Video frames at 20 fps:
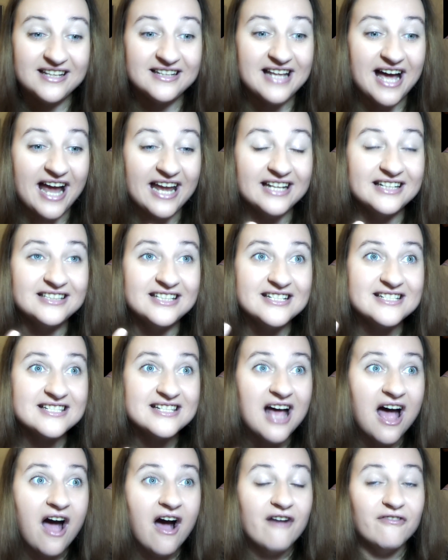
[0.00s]
like this
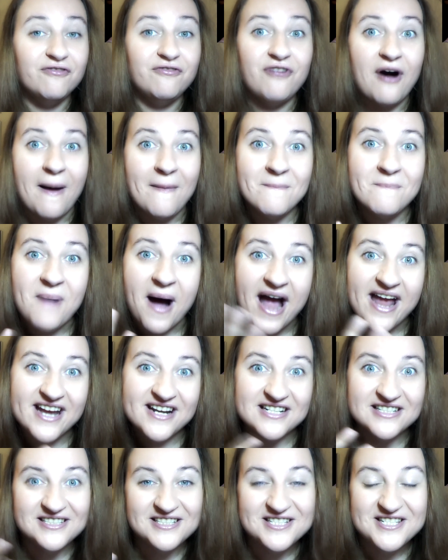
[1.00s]

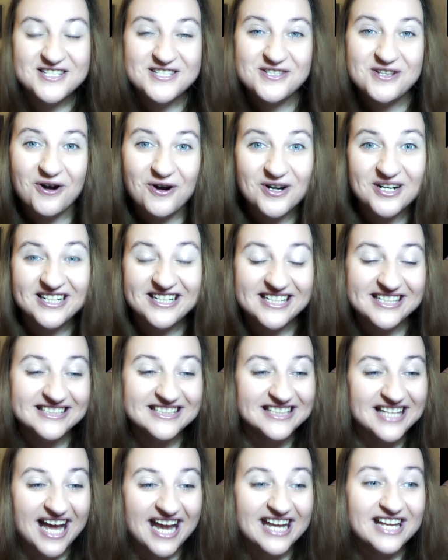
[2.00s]
vampire distorted
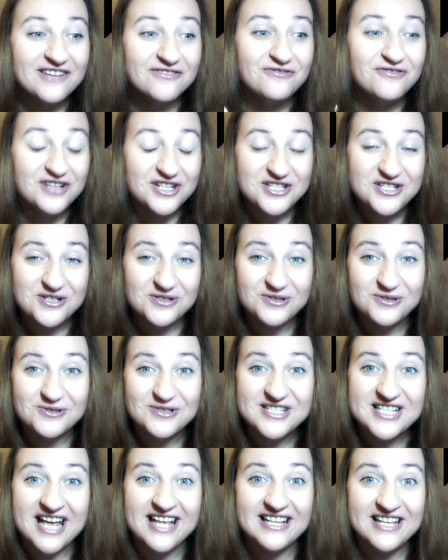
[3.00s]
like
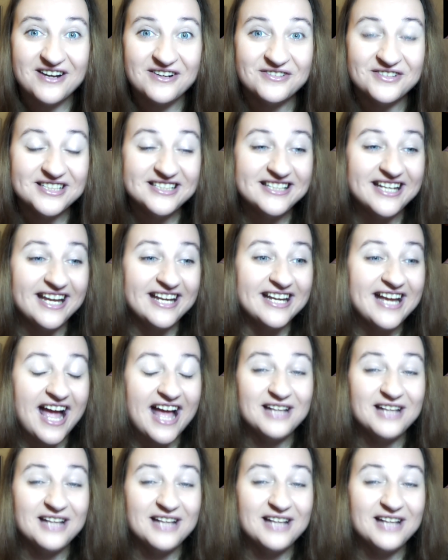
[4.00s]
visuals and everything,